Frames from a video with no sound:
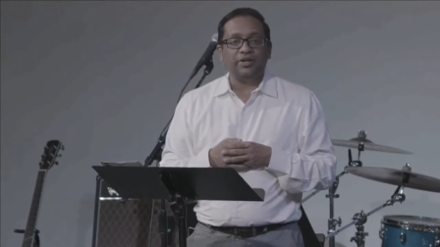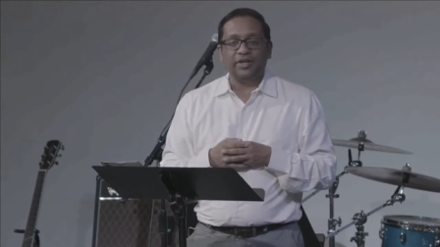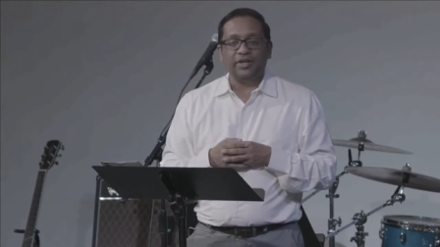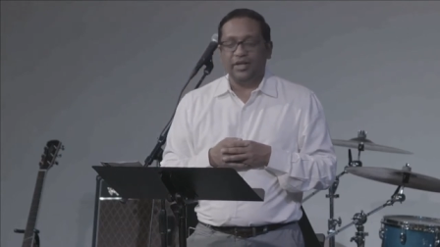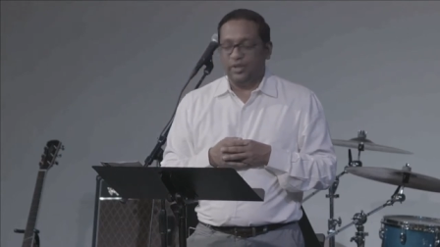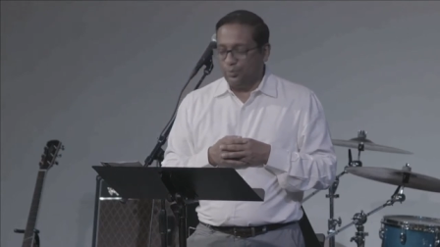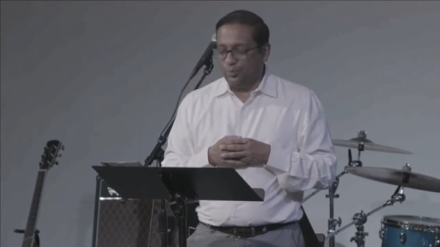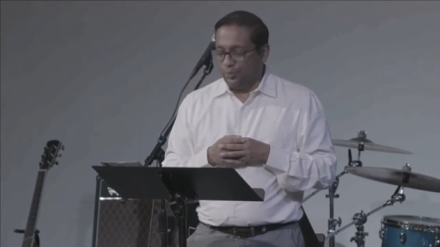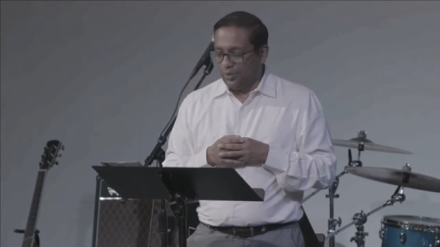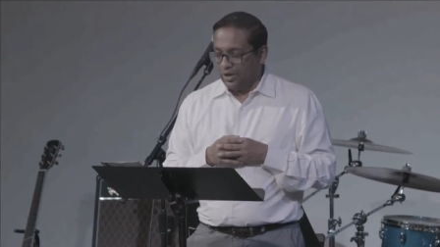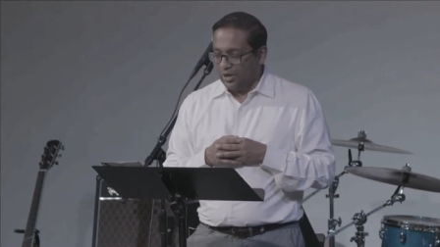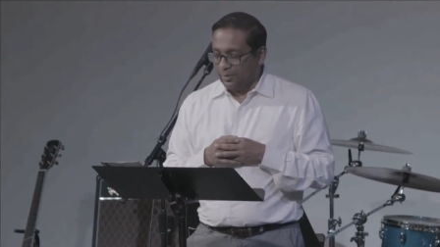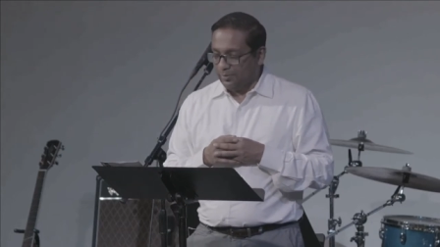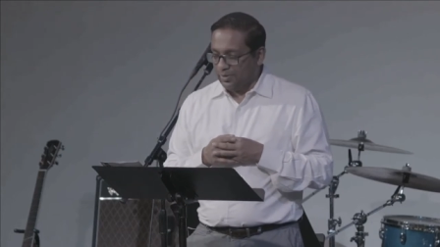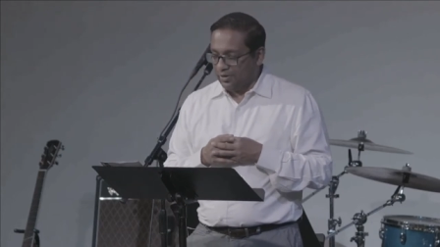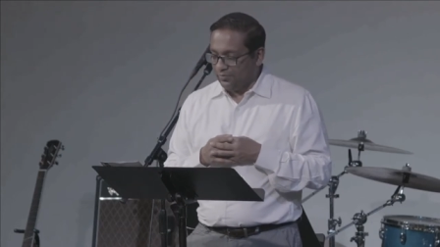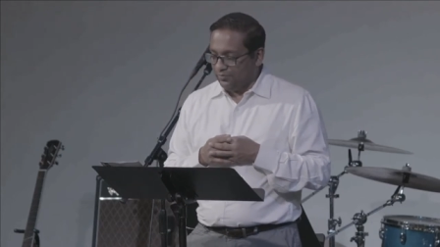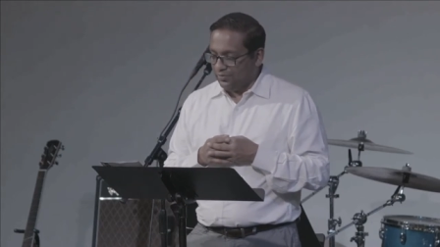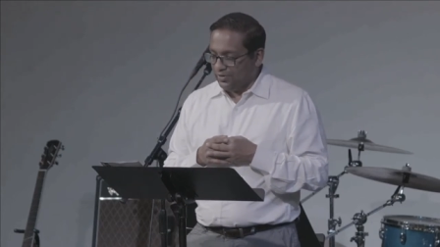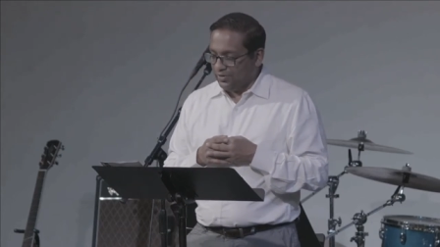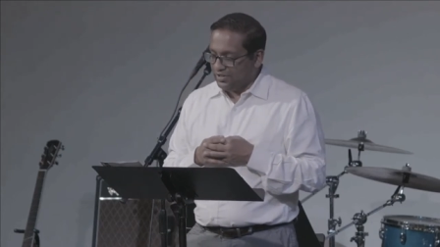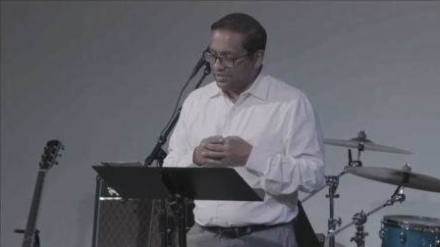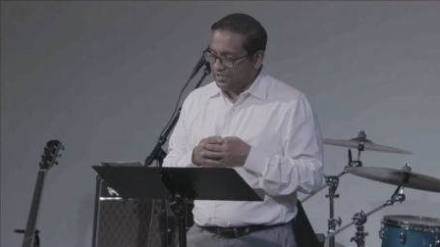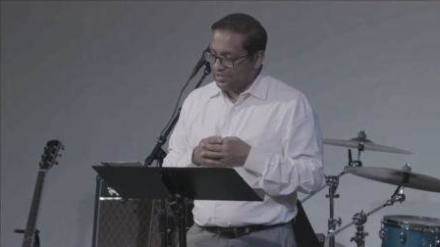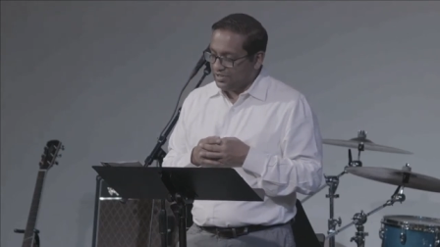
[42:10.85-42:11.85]
day wipe
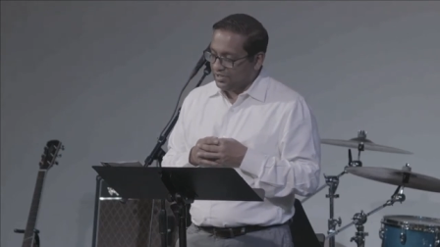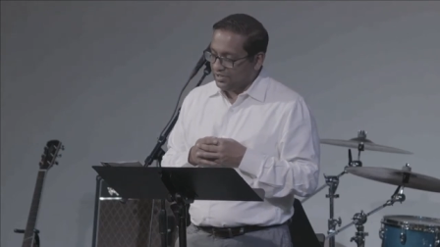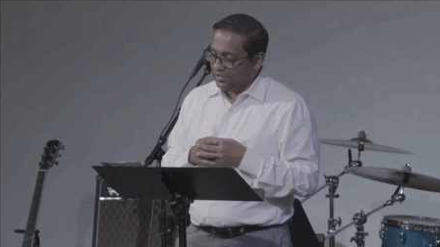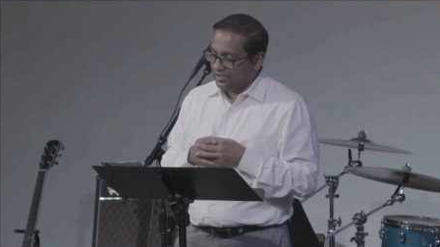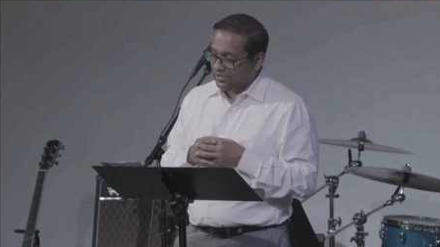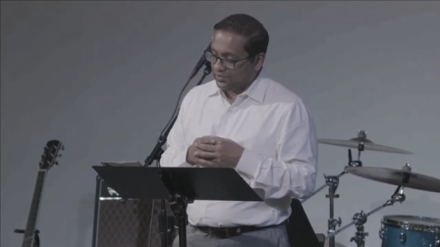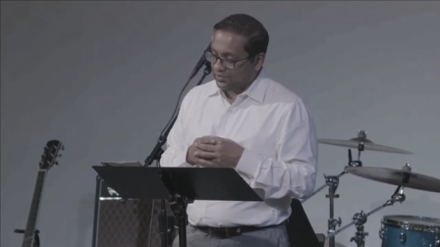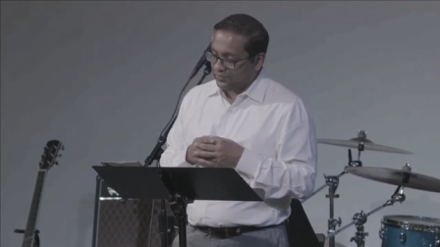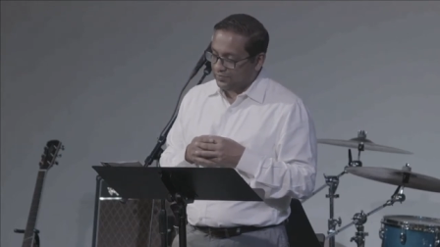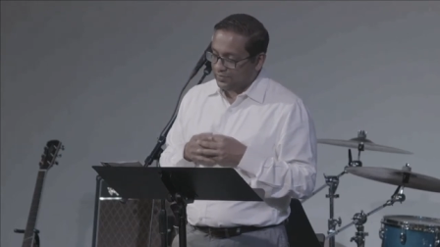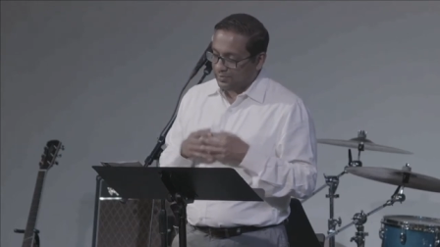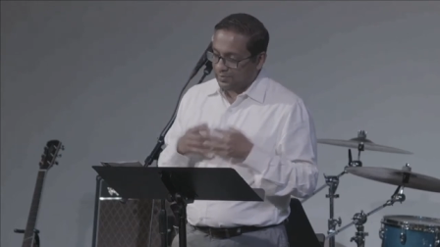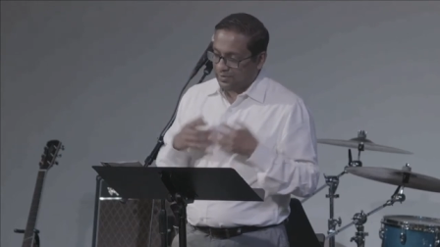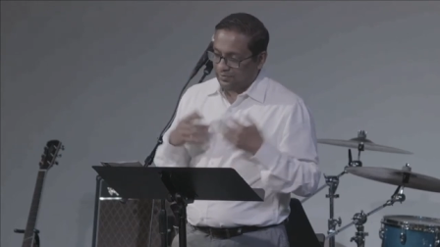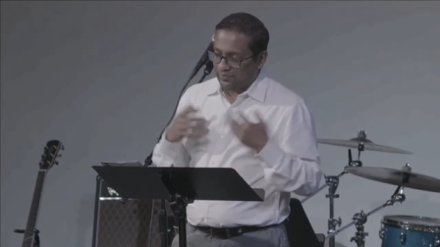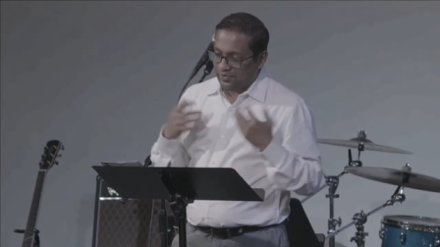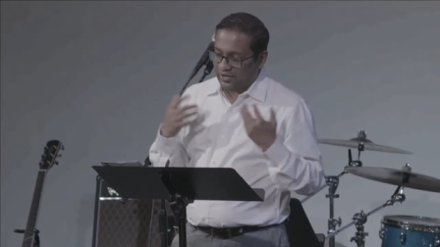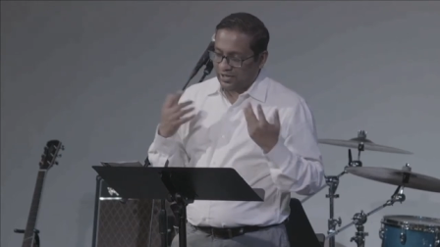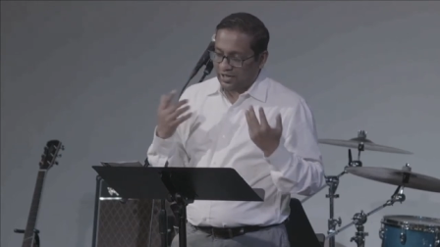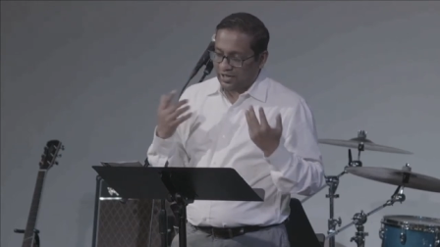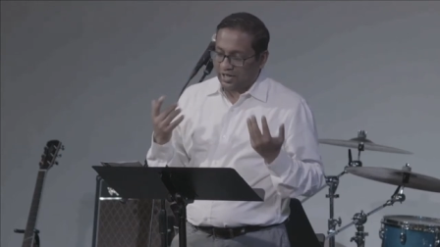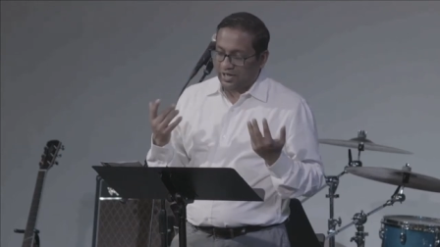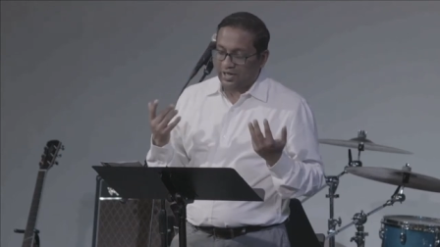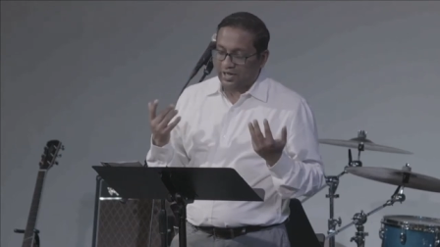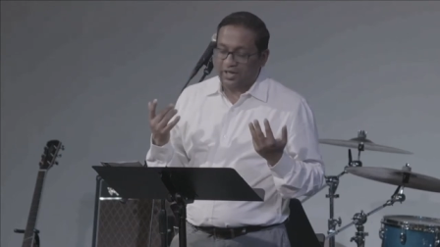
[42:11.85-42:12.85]
every tear from
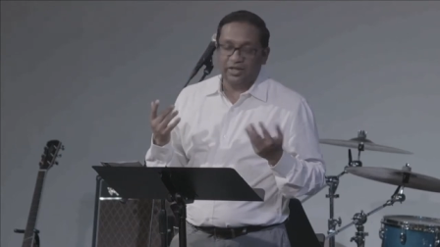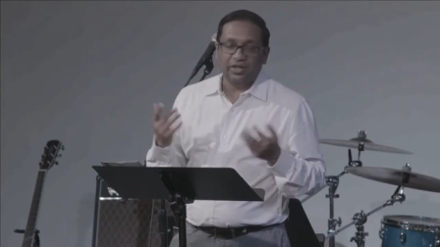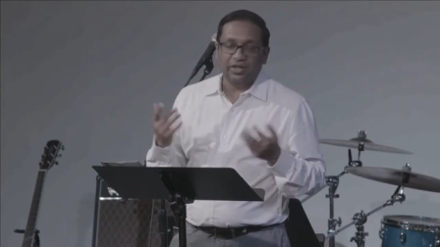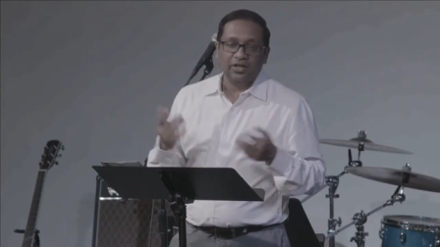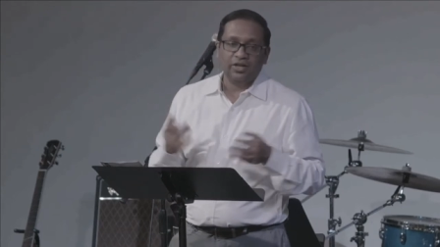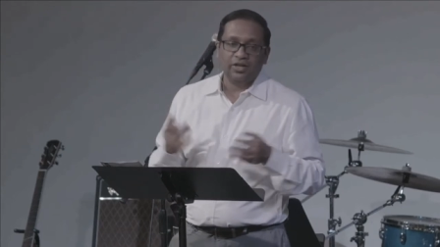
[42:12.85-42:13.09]
every eye